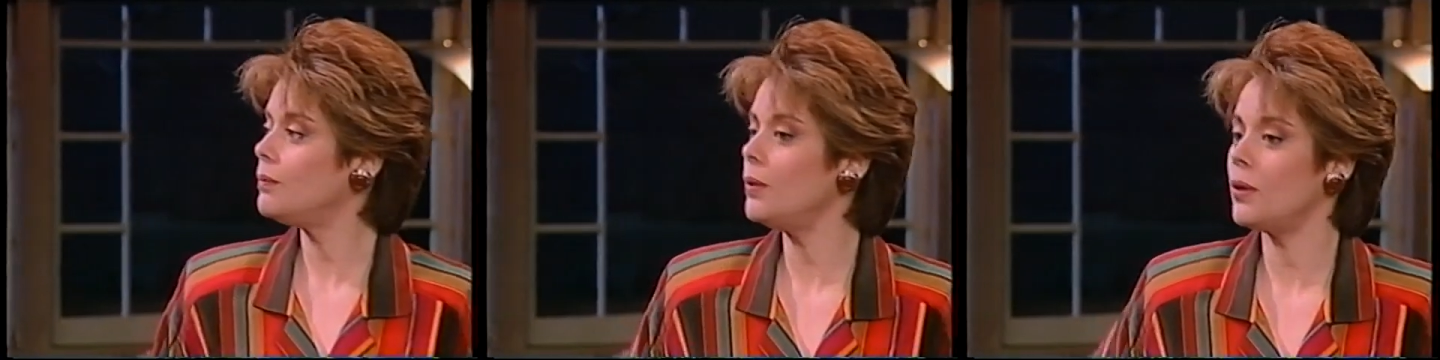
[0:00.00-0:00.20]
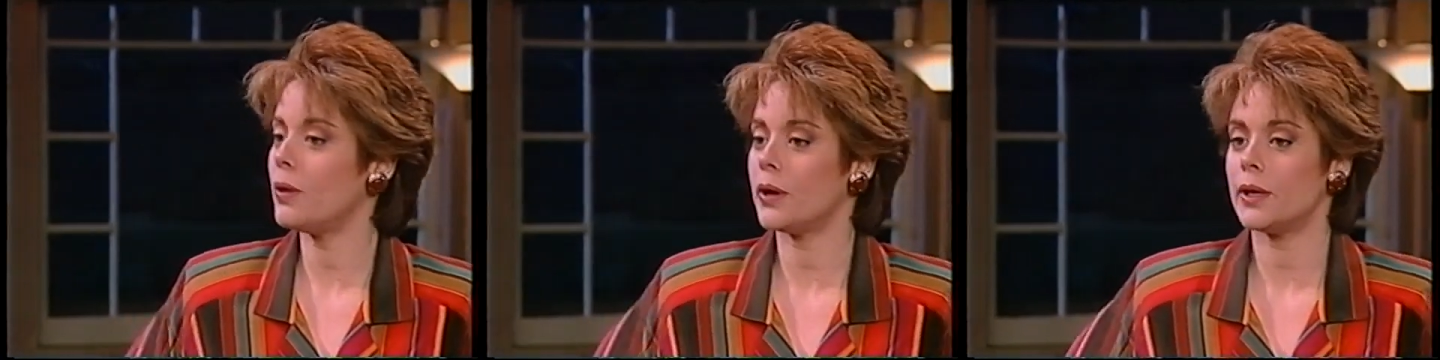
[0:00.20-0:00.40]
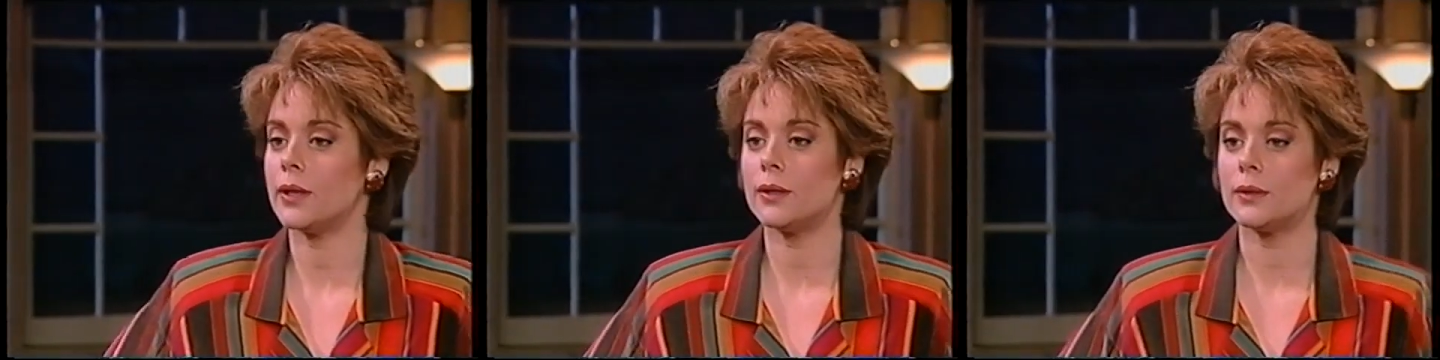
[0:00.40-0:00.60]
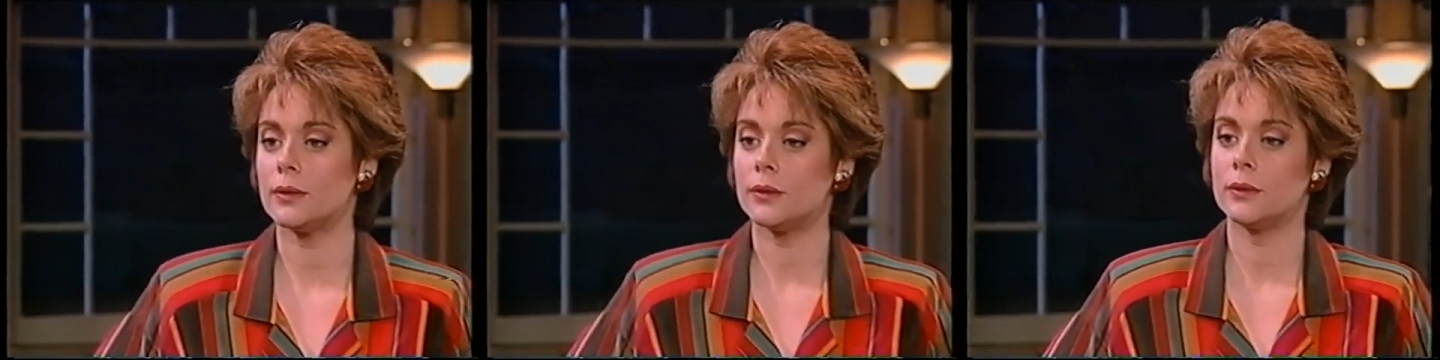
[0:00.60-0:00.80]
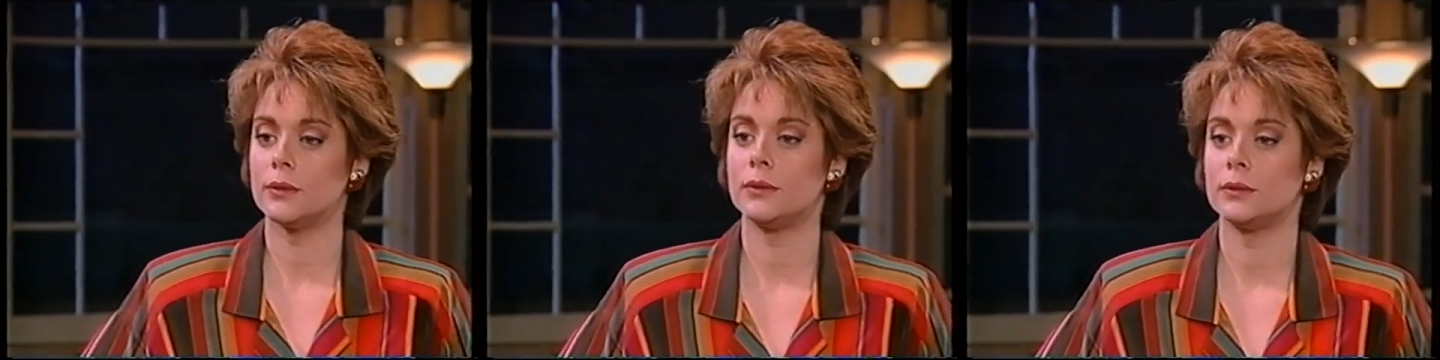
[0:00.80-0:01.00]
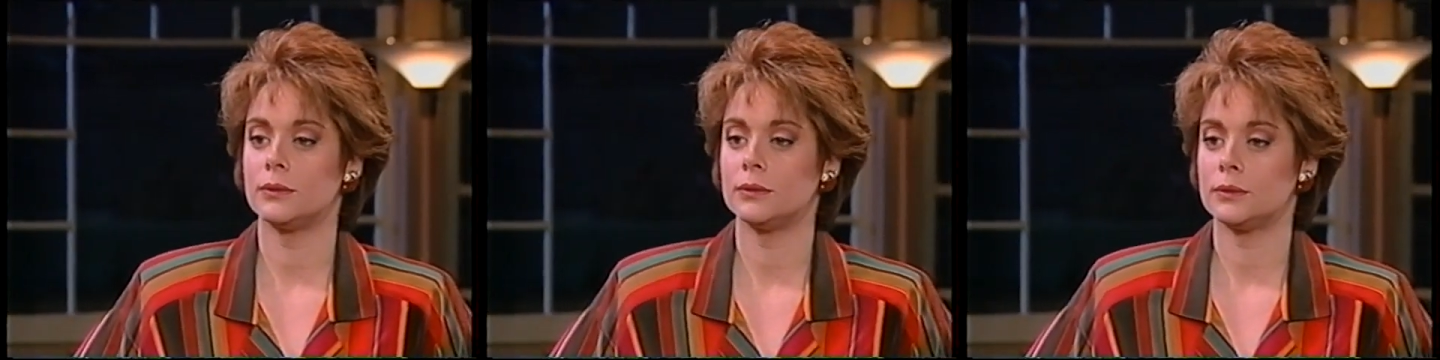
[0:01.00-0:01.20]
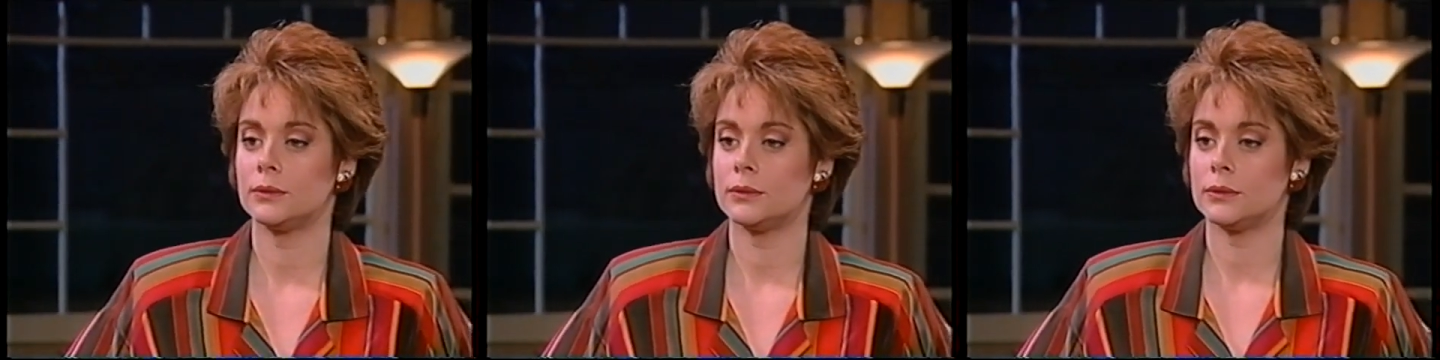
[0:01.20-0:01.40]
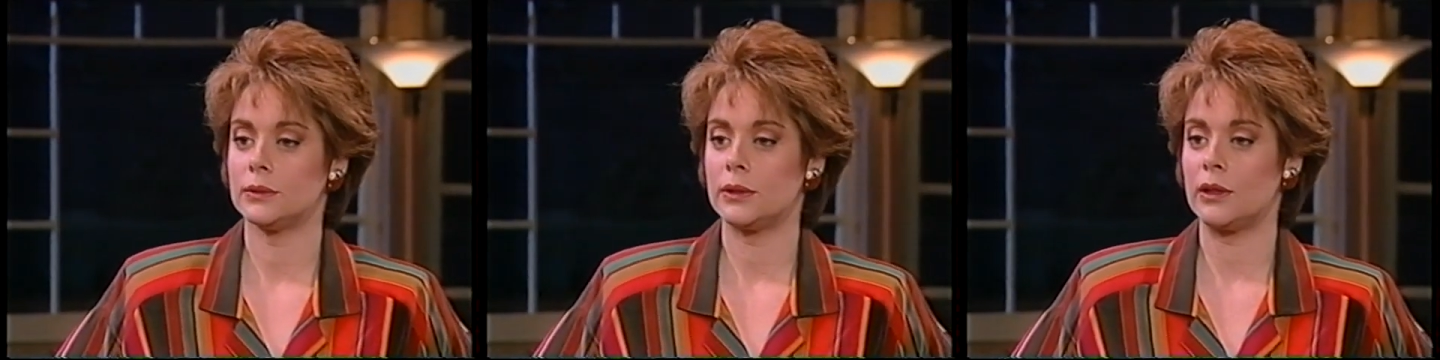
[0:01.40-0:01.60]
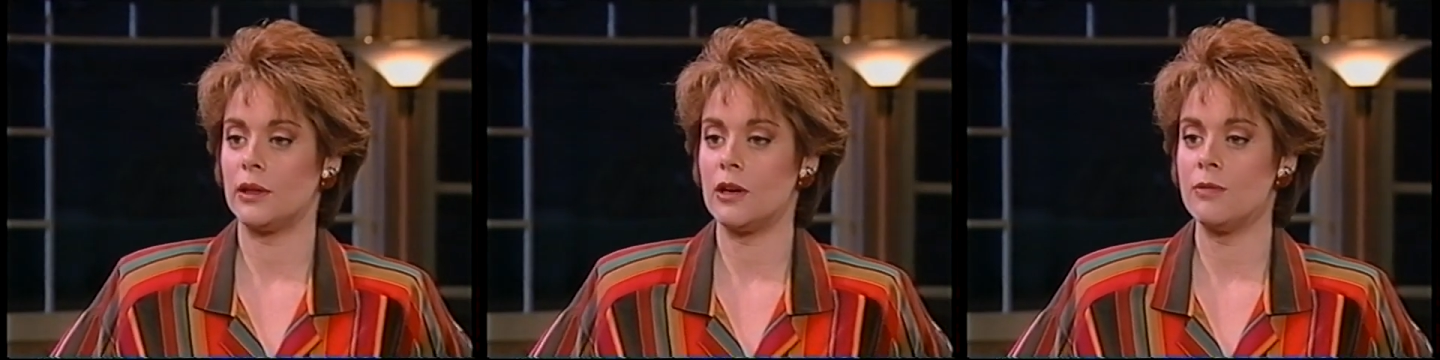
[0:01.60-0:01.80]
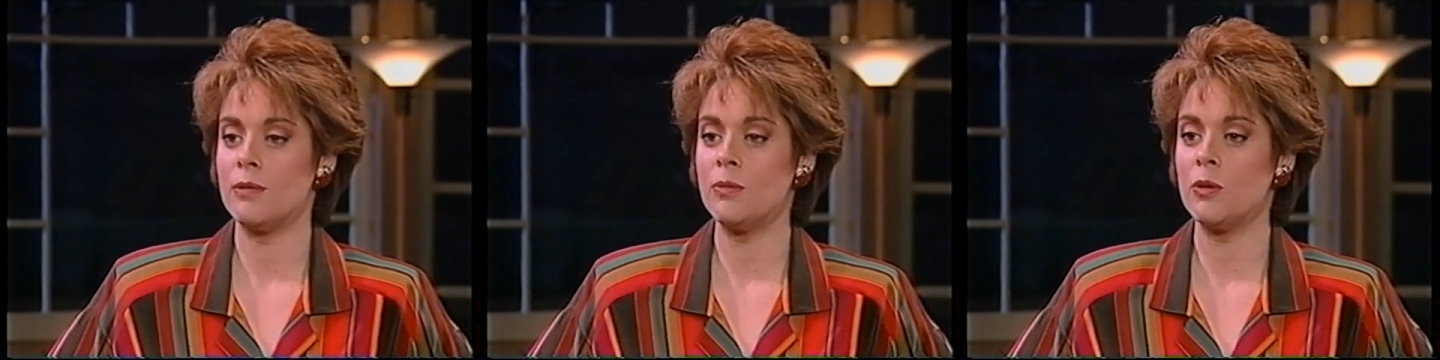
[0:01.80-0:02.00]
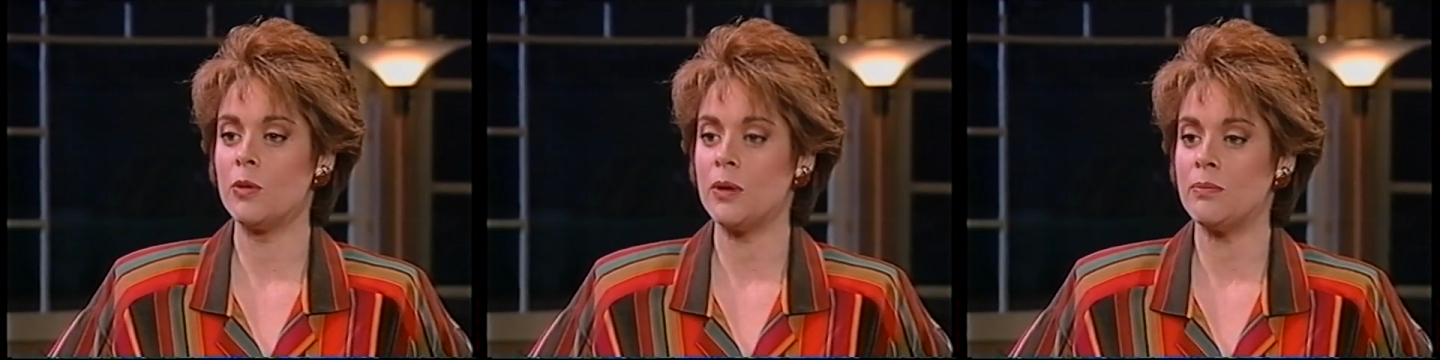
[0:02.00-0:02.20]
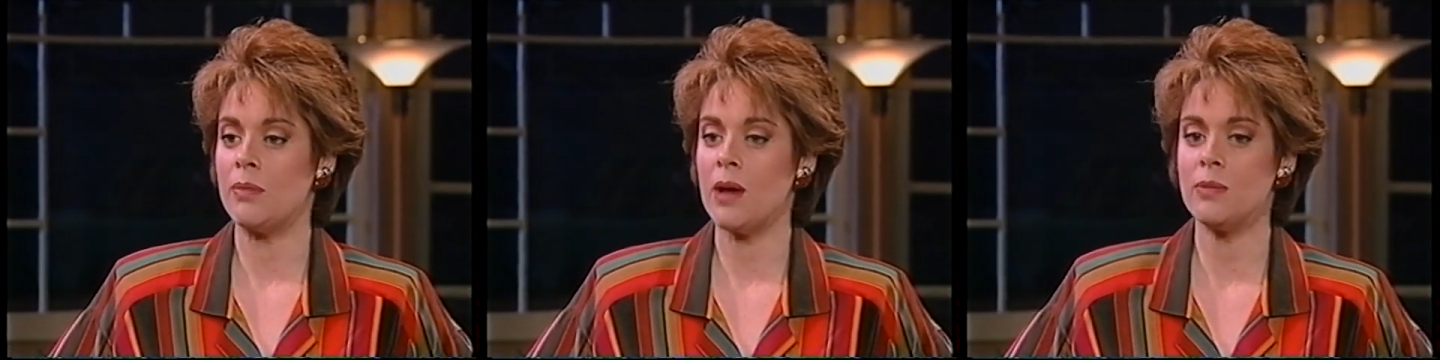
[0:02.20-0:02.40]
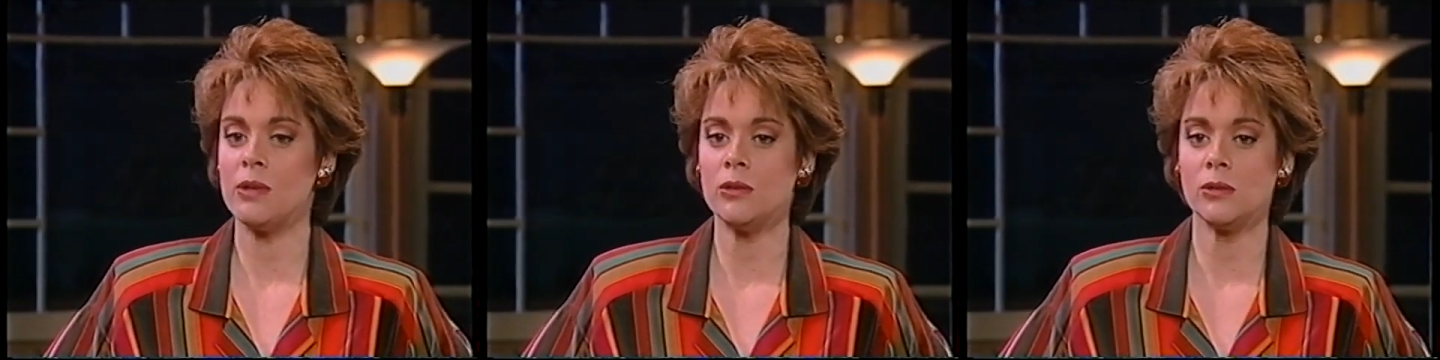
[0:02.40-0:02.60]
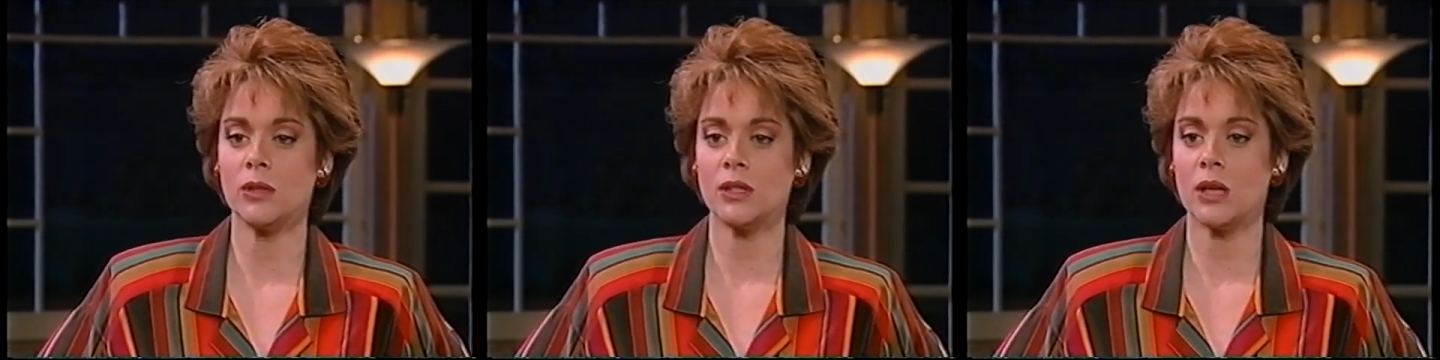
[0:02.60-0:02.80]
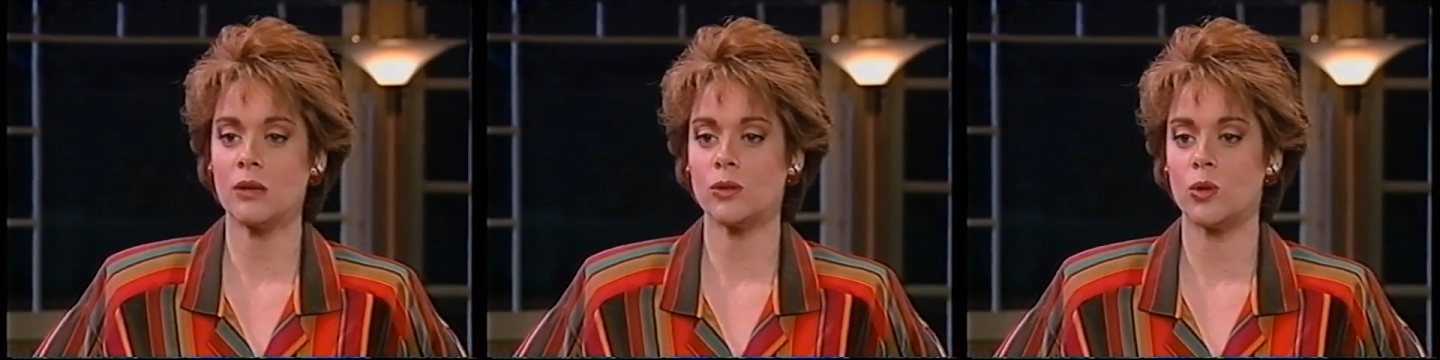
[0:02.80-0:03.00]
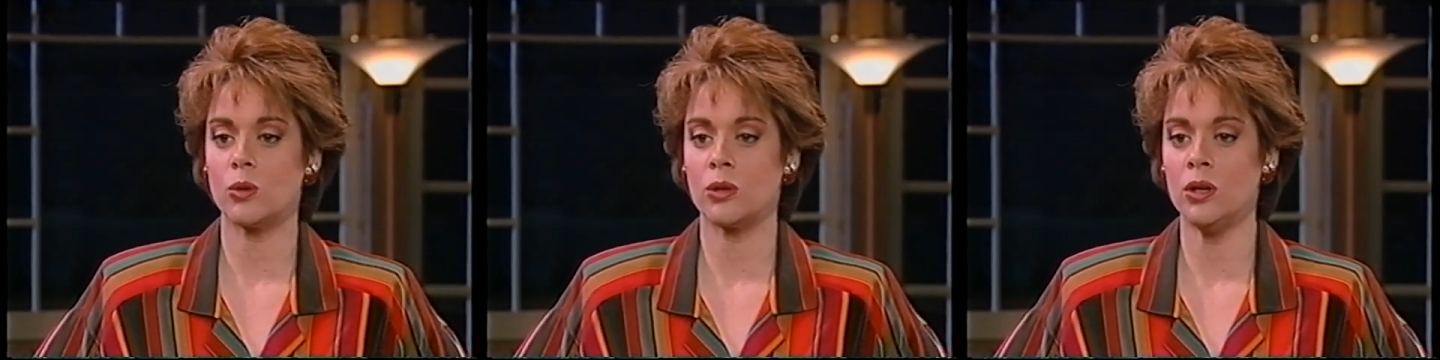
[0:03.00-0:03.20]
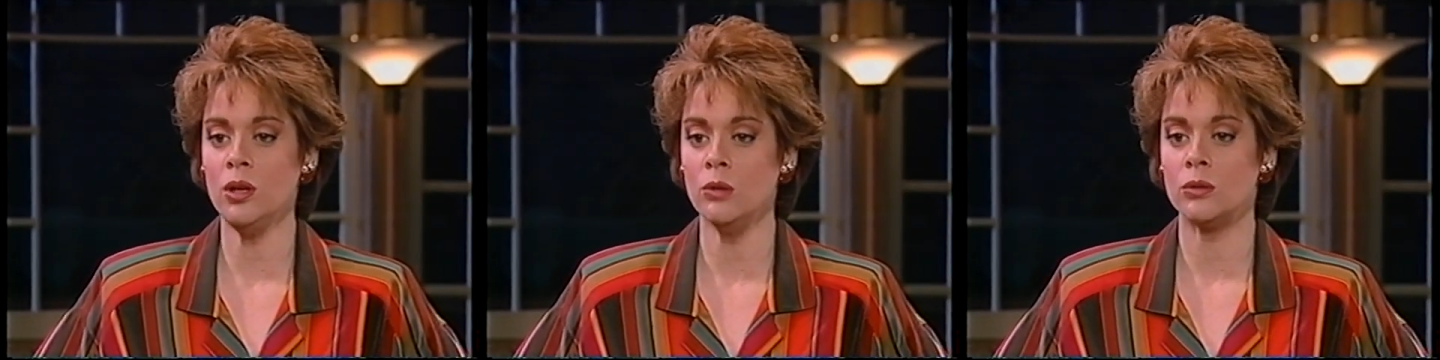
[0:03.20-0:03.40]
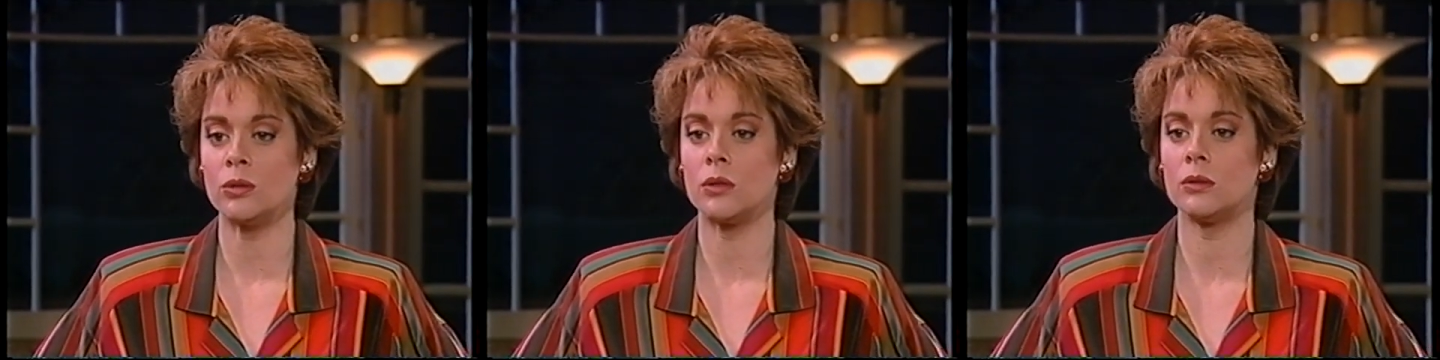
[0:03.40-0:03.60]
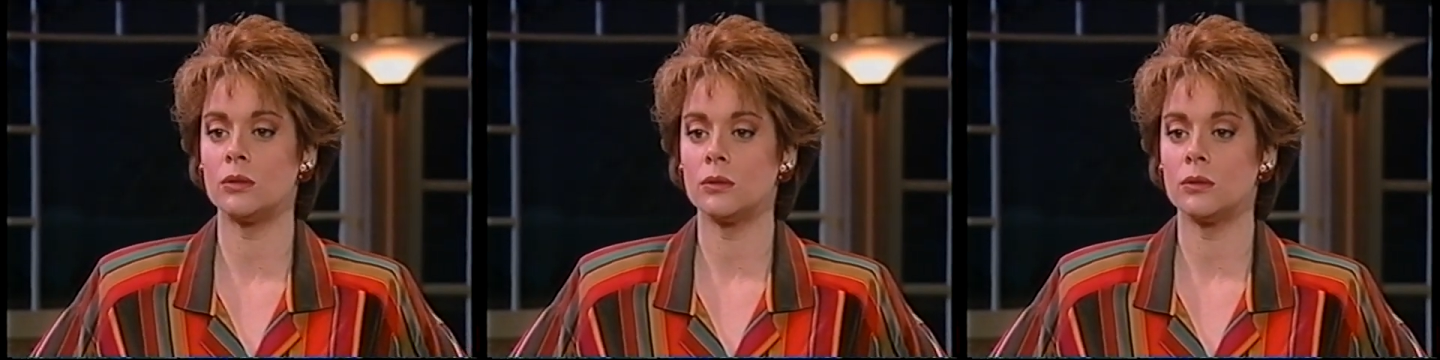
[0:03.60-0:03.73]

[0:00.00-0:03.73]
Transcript: Oh, I remember when mommy used to sound so cute.